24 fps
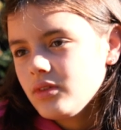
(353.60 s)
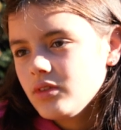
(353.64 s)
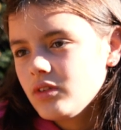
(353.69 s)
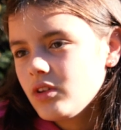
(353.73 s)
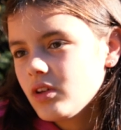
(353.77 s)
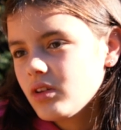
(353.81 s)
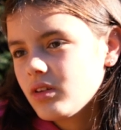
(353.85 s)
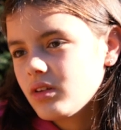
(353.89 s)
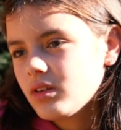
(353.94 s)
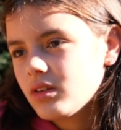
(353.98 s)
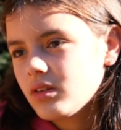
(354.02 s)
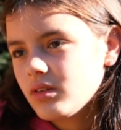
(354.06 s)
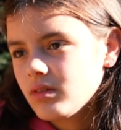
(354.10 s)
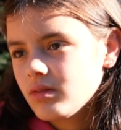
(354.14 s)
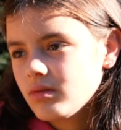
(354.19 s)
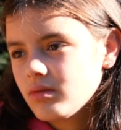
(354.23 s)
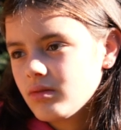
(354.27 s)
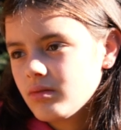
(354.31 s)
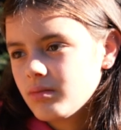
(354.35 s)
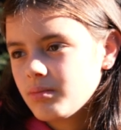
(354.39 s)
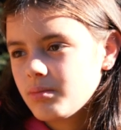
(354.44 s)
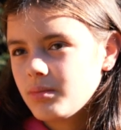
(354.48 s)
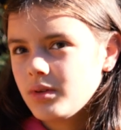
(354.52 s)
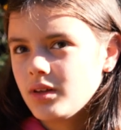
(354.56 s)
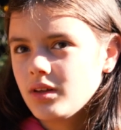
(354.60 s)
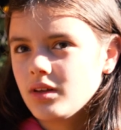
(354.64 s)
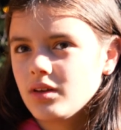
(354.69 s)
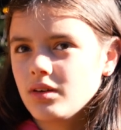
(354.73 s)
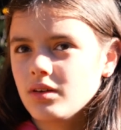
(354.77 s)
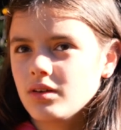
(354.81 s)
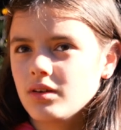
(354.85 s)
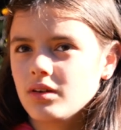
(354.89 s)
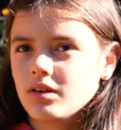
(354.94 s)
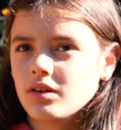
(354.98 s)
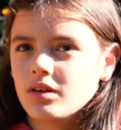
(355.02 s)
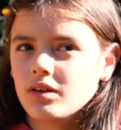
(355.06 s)
just
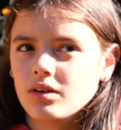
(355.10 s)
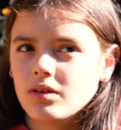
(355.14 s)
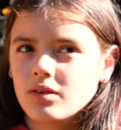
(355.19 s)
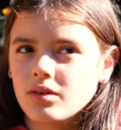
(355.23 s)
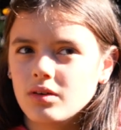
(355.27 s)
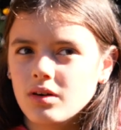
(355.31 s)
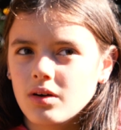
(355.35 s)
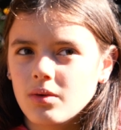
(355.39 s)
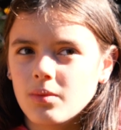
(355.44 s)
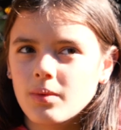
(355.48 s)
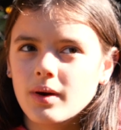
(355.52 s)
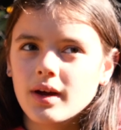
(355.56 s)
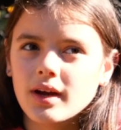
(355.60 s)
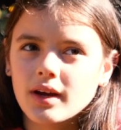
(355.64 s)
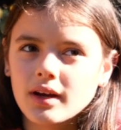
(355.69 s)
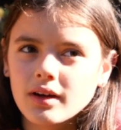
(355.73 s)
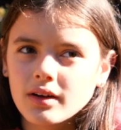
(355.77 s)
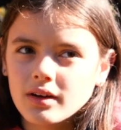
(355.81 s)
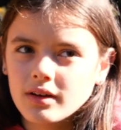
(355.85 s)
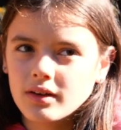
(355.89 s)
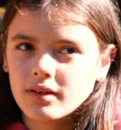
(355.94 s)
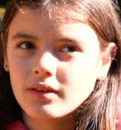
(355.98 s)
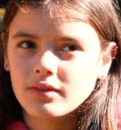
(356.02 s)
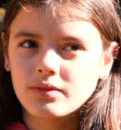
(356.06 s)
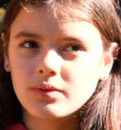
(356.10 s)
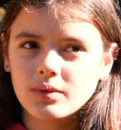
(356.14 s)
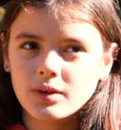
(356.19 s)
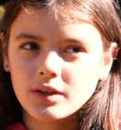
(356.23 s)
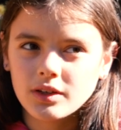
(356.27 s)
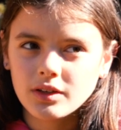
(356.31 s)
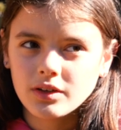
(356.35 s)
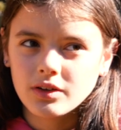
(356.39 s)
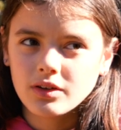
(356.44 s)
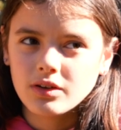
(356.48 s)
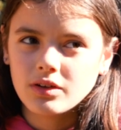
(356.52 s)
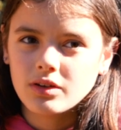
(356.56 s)
being aware of
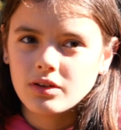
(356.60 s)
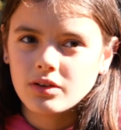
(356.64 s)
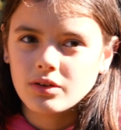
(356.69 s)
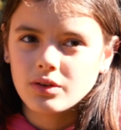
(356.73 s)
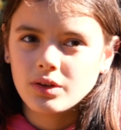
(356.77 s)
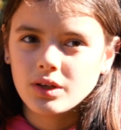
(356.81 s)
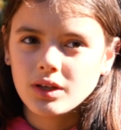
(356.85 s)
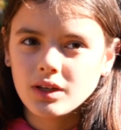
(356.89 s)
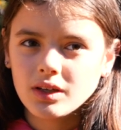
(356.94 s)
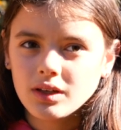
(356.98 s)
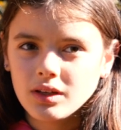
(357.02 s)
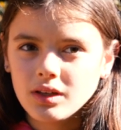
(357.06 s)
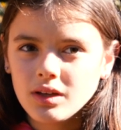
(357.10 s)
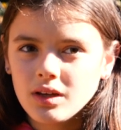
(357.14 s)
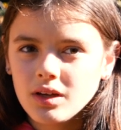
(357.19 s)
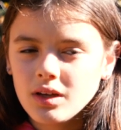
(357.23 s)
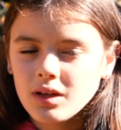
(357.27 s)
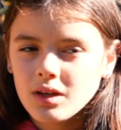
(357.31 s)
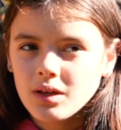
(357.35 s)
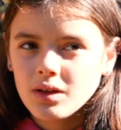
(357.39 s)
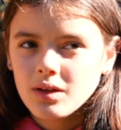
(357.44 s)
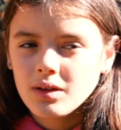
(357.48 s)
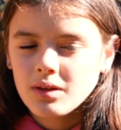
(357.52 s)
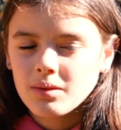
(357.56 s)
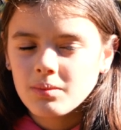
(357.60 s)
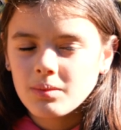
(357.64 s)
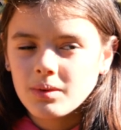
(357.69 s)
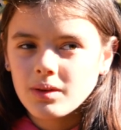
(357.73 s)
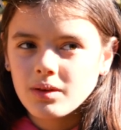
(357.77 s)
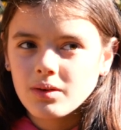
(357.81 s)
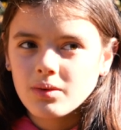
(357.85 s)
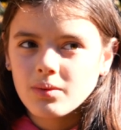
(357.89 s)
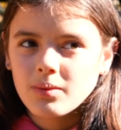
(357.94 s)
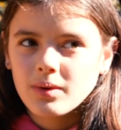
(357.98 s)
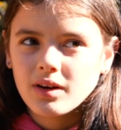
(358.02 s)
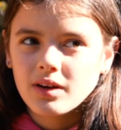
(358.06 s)
what you're doing,
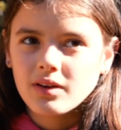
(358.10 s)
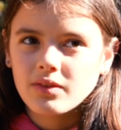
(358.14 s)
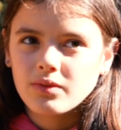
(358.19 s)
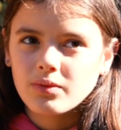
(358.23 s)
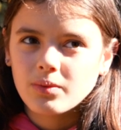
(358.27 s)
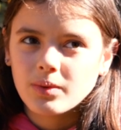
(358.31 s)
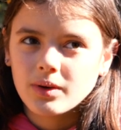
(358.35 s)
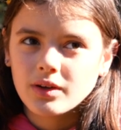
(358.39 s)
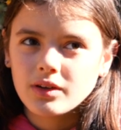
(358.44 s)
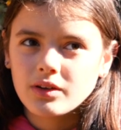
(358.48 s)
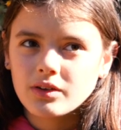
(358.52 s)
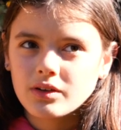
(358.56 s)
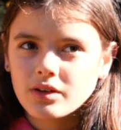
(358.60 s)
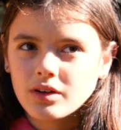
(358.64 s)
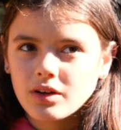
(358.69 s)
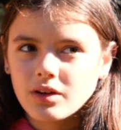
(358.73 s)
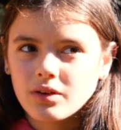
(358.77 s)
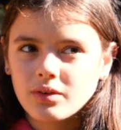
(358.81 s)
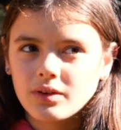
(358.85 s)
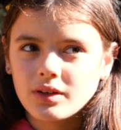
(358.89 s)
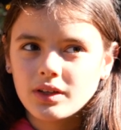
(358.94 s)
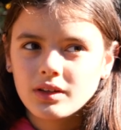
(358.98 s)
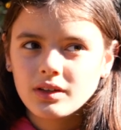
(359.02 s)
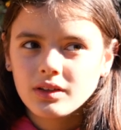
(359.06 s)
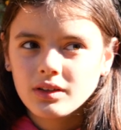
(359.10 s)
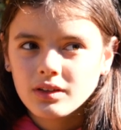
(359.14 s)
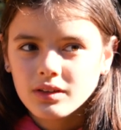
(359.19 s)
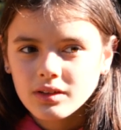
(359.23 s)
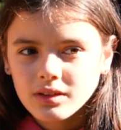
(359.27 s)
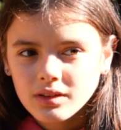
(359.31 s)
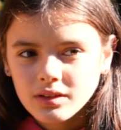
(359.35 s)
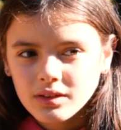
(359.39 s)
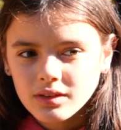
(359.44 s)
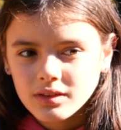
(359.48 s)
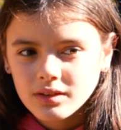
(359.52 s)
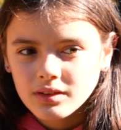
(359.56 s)
being aware of where you're going,
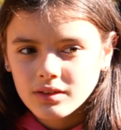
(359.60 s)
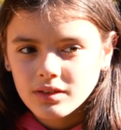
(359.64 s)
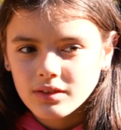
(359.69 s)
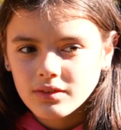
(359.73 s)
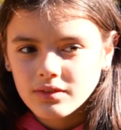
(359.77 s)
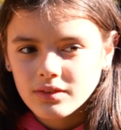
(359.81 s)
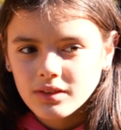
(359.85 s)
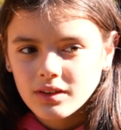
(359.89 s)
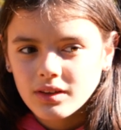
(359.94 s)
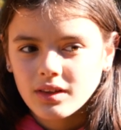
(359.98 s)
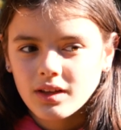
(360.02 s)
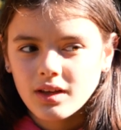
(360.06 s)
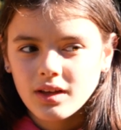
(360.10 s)
stuff like